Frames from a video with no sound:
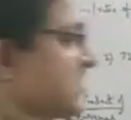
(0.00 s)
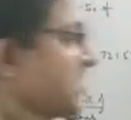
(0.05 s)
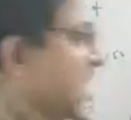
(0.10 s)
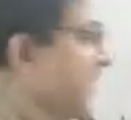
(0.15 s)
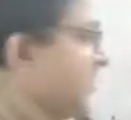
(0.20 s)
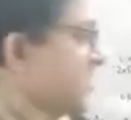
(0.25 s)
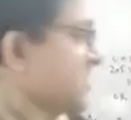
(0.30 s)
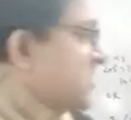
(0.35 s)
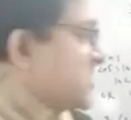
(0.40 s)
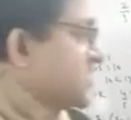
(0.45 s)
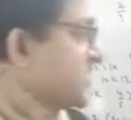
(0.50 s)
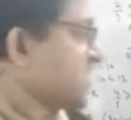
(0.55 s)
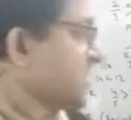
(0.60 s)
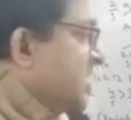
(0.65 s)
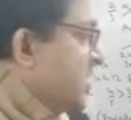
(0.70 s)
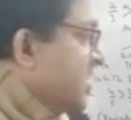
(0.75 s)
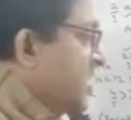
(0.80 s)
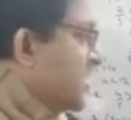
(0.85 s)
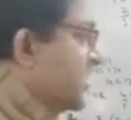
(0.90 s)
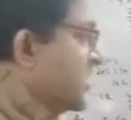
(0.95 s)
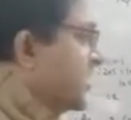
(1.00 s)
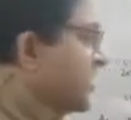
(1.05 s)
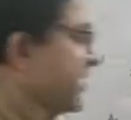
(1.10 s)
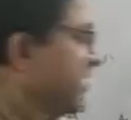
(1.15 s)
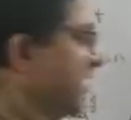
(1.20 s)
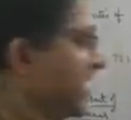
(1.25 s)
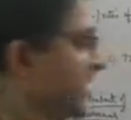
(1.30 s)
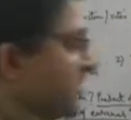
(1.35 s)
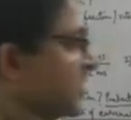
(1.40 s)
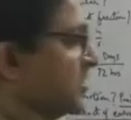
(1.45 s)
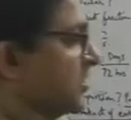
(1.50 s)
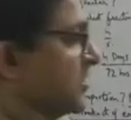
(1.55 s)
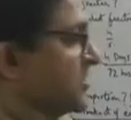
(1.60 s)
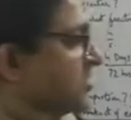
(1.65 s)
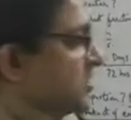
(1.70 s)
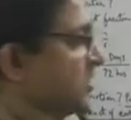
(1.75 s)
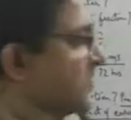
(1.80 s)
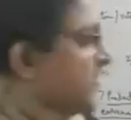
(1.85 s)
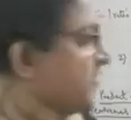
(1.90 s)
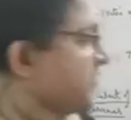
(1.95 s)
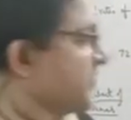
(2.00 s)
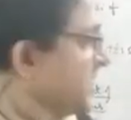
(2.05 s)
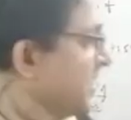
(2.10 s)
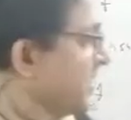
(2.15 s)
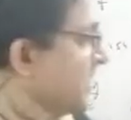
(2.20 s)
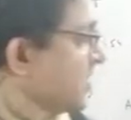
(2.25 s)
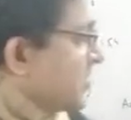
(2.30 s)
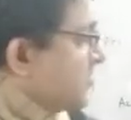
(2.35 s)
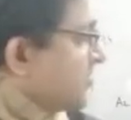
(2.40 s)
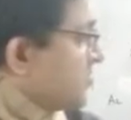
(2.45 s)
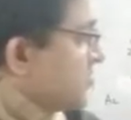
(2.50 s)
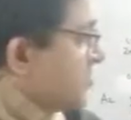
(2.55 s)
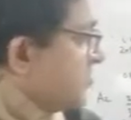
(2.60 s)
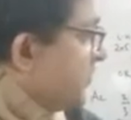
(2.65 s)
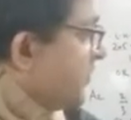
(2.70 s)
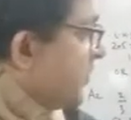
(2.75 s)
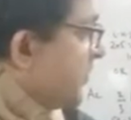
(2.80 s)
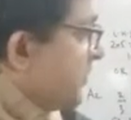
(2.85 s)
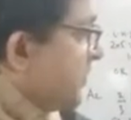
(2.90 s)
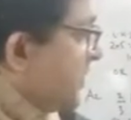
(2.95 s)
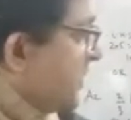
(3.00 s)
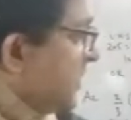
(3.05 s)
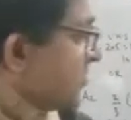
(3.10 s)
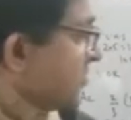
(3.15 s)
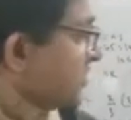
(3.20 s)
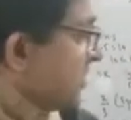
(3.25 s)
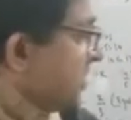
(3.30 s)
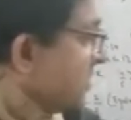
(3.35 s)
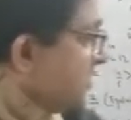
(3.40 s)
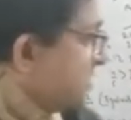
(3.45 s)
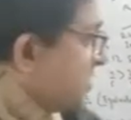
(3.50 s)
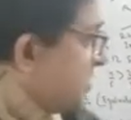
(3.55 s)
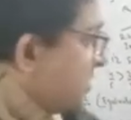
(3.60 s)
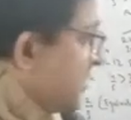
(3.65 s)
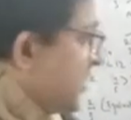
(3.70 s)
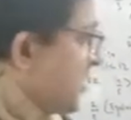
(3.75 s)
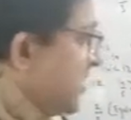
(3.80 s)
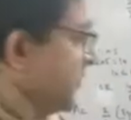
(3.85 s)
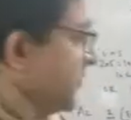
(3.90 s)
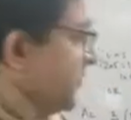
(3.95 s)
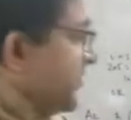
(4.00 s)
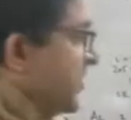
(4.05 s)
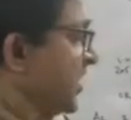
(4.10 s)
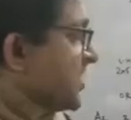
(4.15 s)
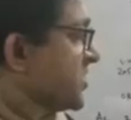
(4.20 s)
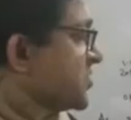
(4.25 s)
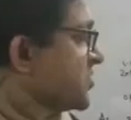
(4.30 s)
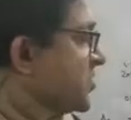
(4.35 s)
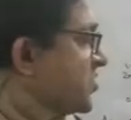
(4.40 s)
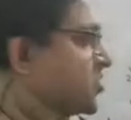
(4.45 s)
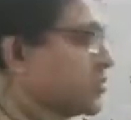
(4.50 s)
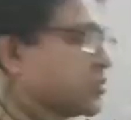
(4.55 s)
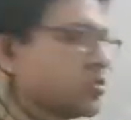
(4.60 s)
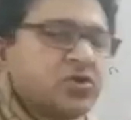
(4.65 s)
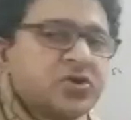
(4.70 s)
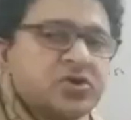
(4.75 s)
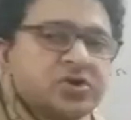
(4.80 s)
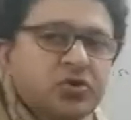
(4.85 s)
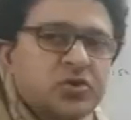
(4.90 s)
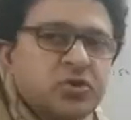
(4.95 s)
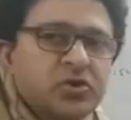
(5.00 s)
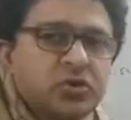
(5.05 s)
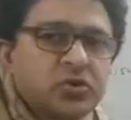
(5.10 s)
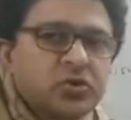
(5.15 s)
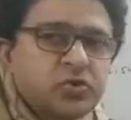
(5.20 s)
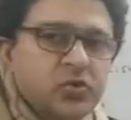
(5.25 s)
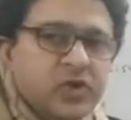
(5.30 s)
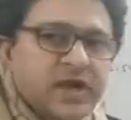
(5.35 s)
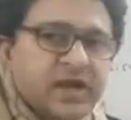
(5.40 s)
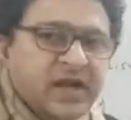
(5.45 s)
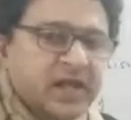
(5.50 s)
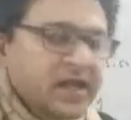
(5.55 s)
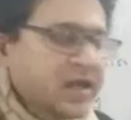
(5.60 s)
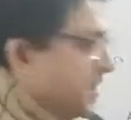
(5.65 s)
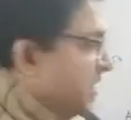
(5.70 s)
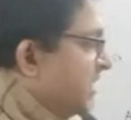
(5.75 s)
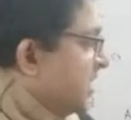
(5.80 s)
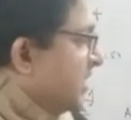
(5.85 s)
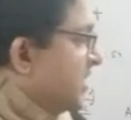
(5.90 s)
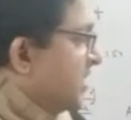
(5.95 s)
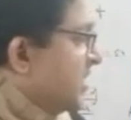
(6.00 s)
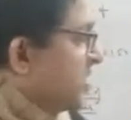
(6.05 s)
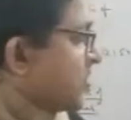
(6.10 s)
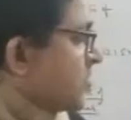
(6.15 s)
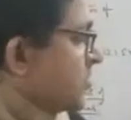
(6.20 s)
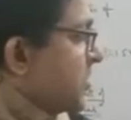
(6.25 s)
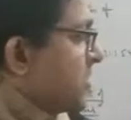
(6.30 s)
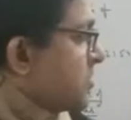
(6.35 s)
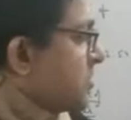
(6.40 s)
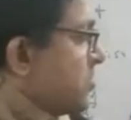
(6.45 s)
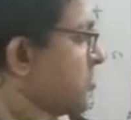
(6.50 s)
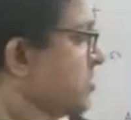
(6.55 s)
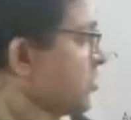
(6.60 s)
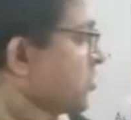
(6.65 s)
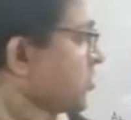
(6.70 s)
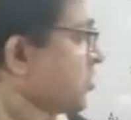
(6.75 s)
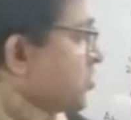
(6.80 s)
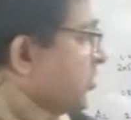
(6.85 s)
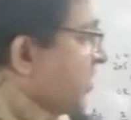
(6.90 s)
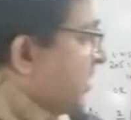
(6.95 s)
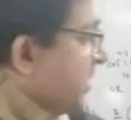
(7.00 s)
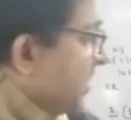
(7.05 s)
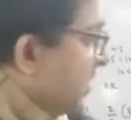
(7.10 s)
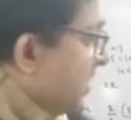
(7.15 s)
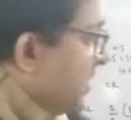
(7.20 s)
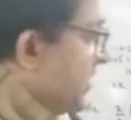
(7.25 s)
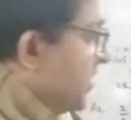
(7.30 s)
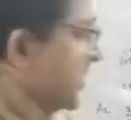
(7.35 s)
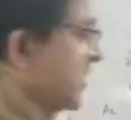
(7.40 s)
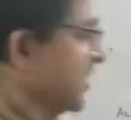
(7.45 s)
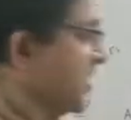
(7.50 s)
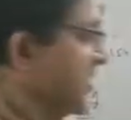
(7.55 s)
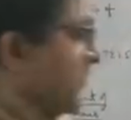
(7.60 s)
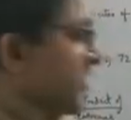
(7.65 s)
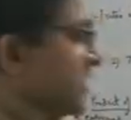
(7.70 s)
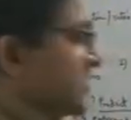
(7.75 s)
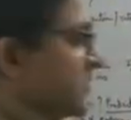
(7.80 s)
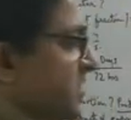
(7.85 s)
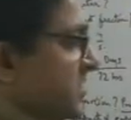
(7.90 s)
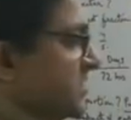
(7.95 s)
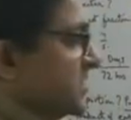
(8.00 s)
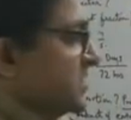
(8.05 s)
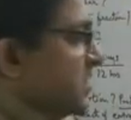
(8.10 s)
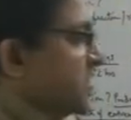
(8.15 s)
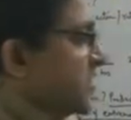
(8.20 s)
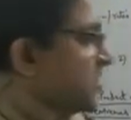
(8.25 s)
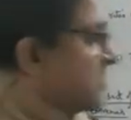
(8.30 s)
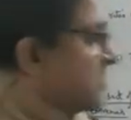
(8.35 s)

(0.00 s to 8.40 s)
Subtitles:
hours is D here, right? So 50 into this is equal to 2 into 220. 2 into 220, which means 2